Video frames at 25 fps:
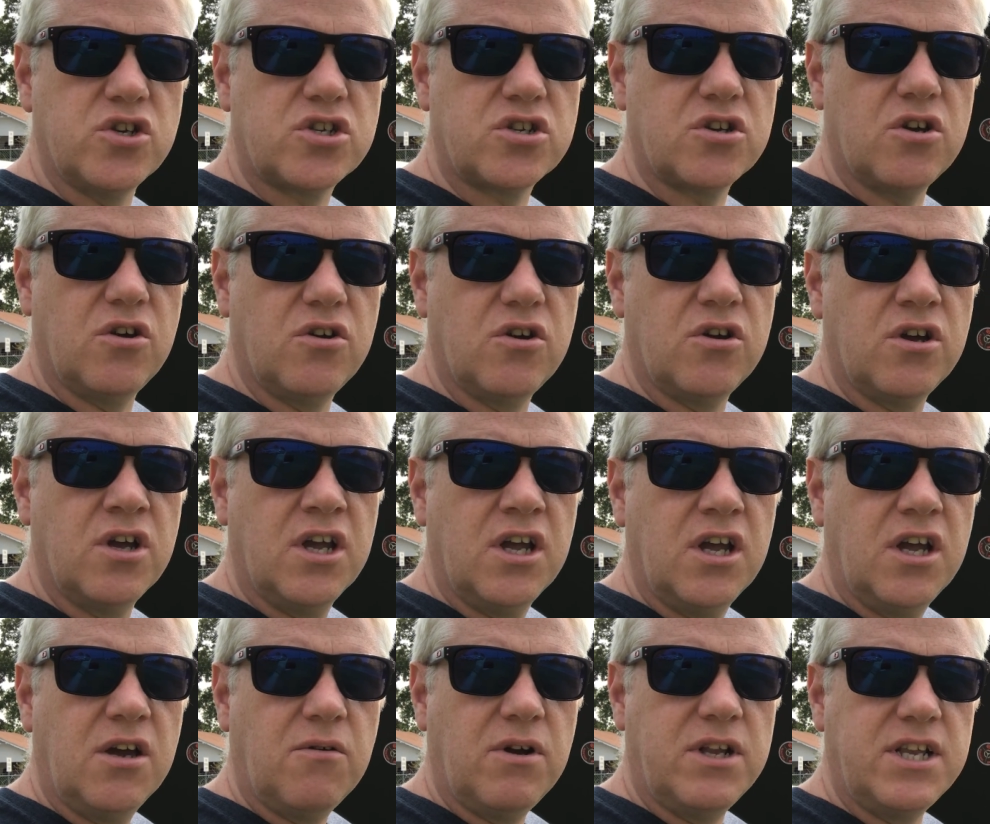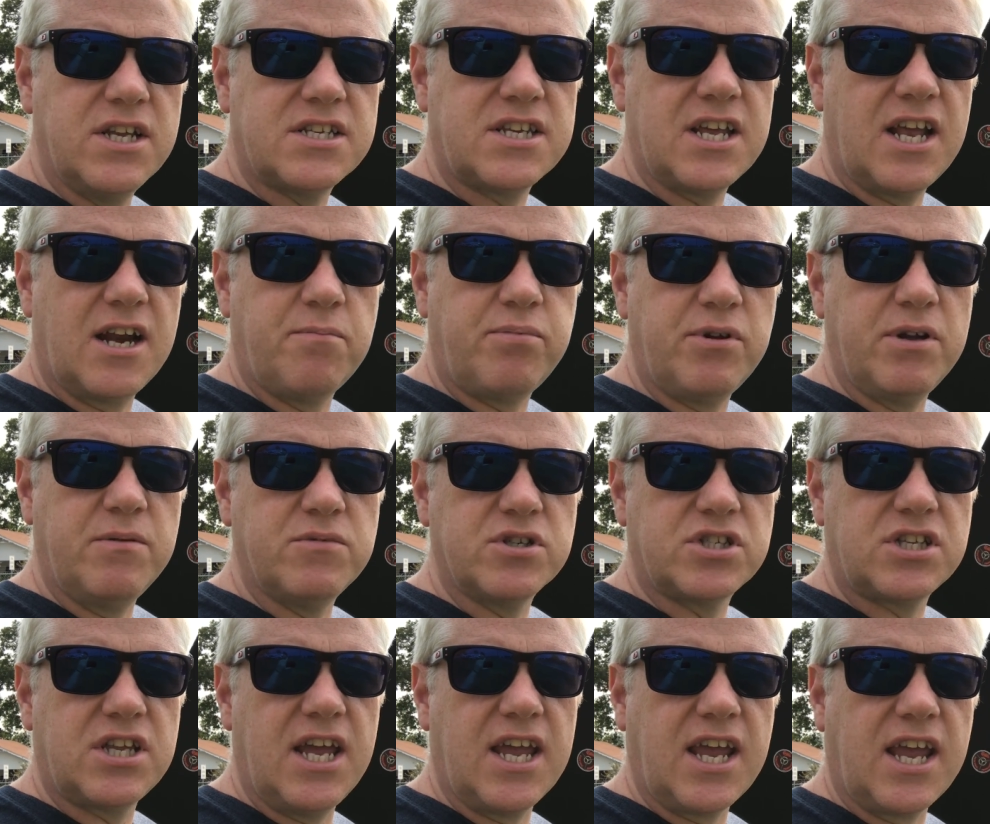So when this aeroplane
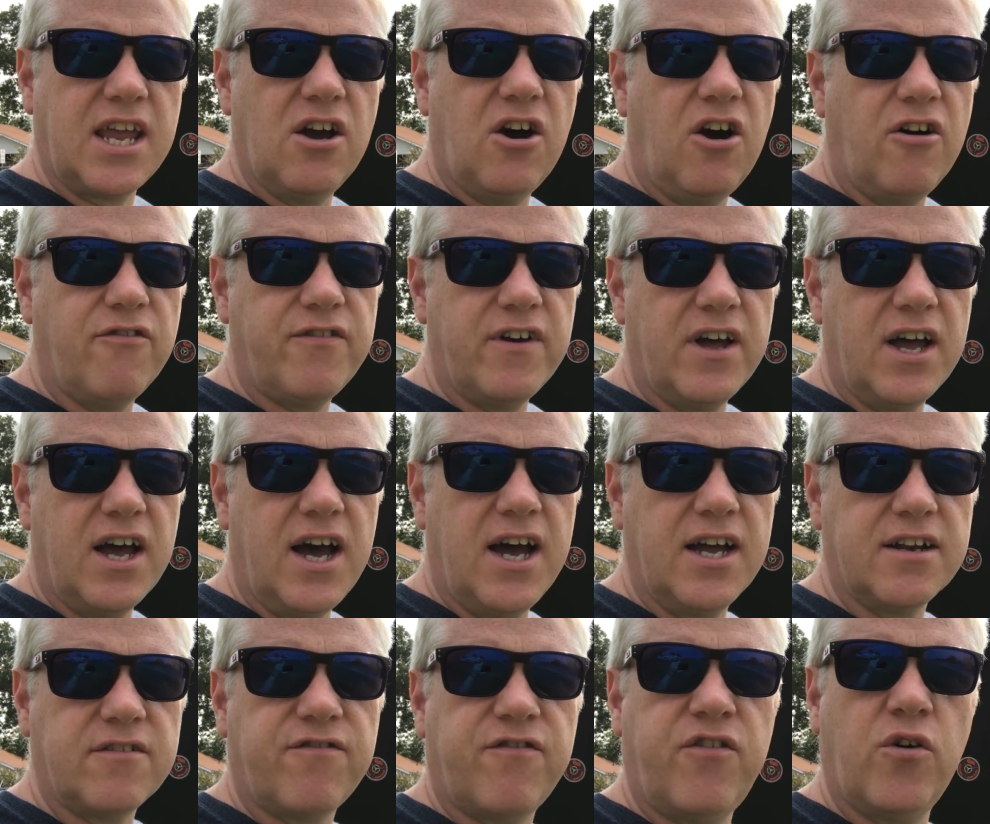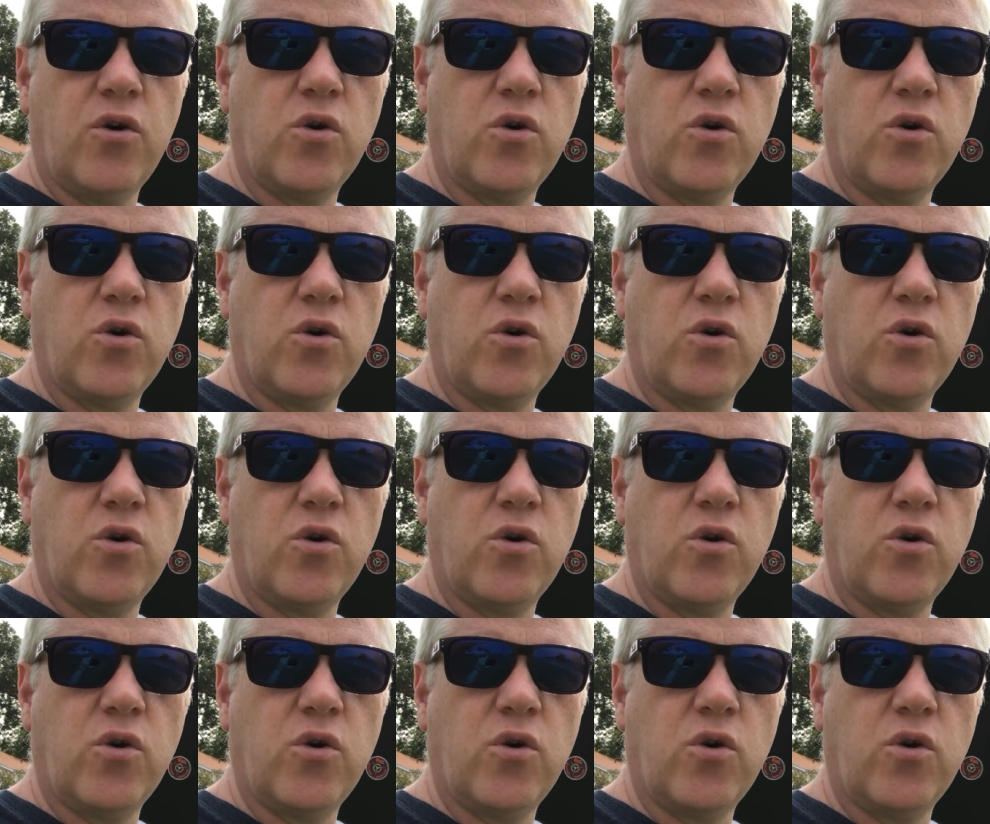was taking off, it had